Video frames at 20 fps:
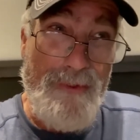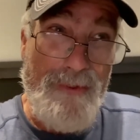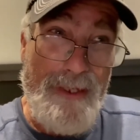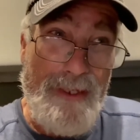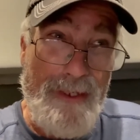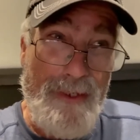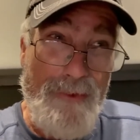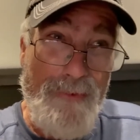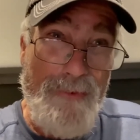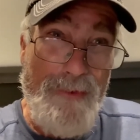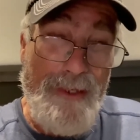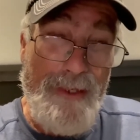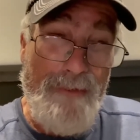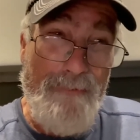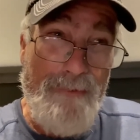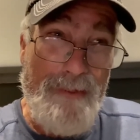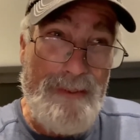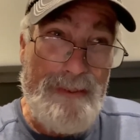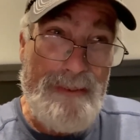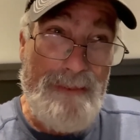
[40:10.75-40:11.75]
Like her thing
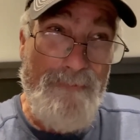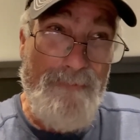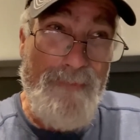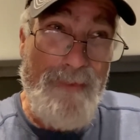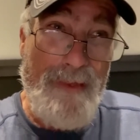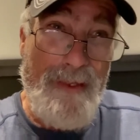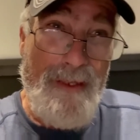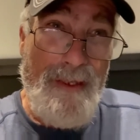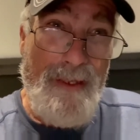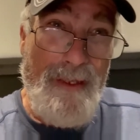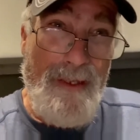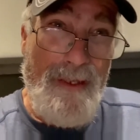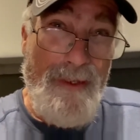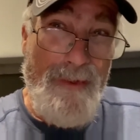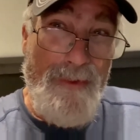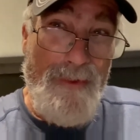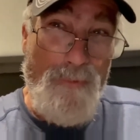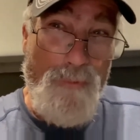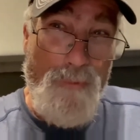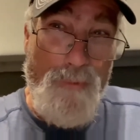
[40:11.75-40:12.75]
was,
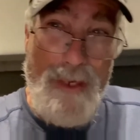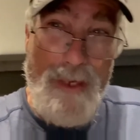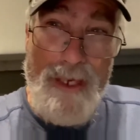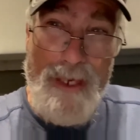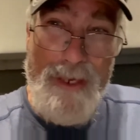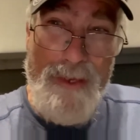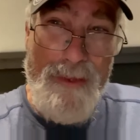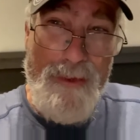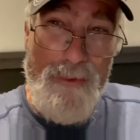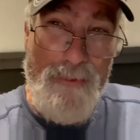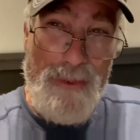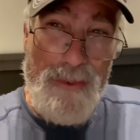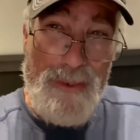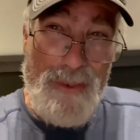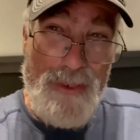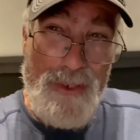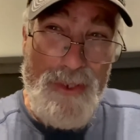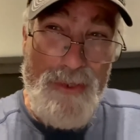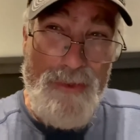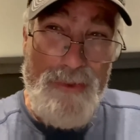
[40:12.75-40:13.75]
the way that she
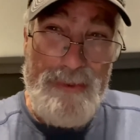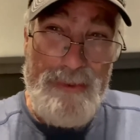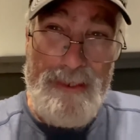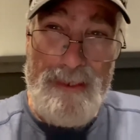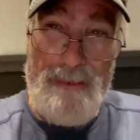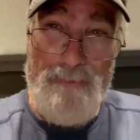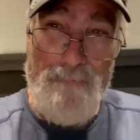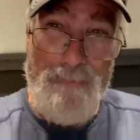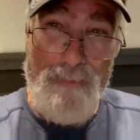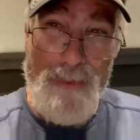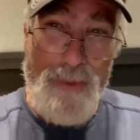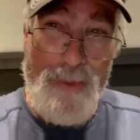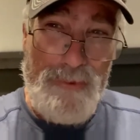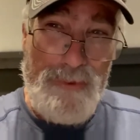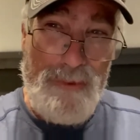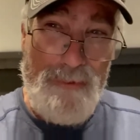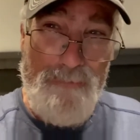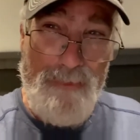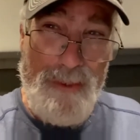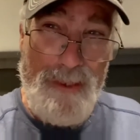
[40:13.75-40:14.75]
goes is
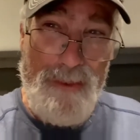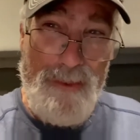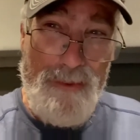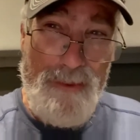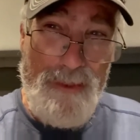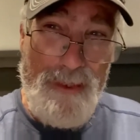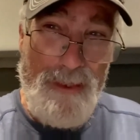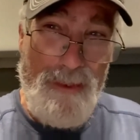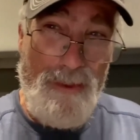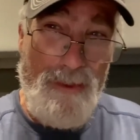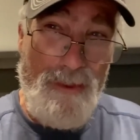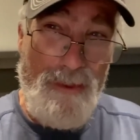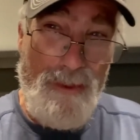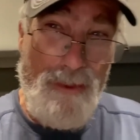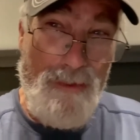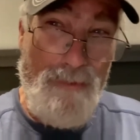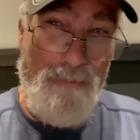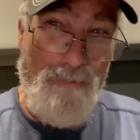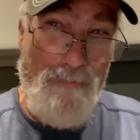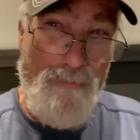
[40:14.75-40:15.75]
multi-million
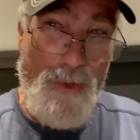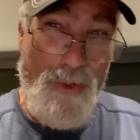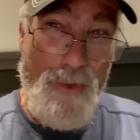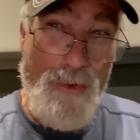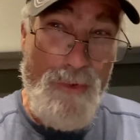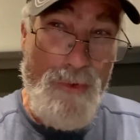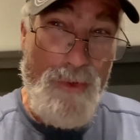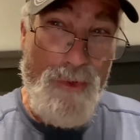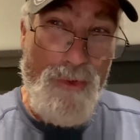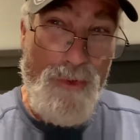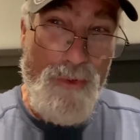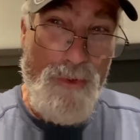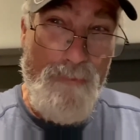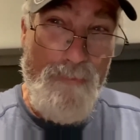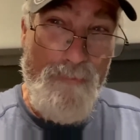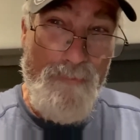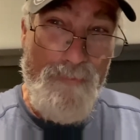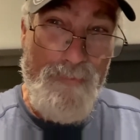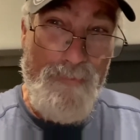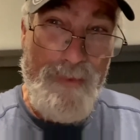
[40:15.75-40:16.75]
dollar motorhome,
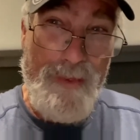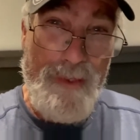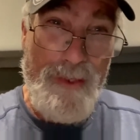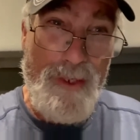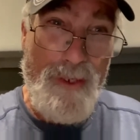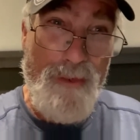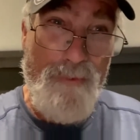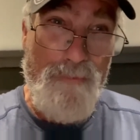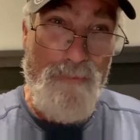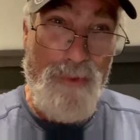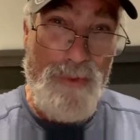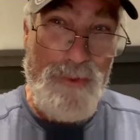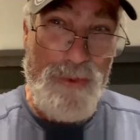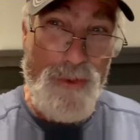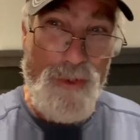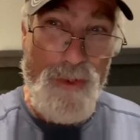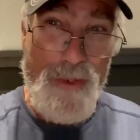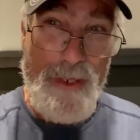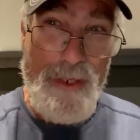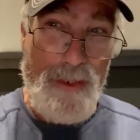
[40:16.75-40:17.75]
you know,
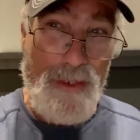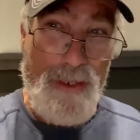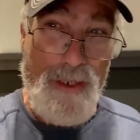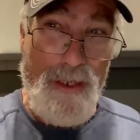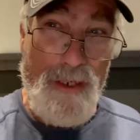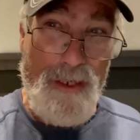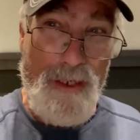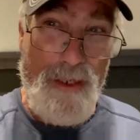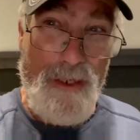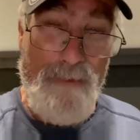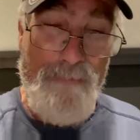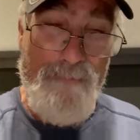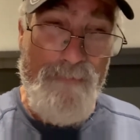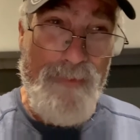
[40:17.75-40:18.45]
our car.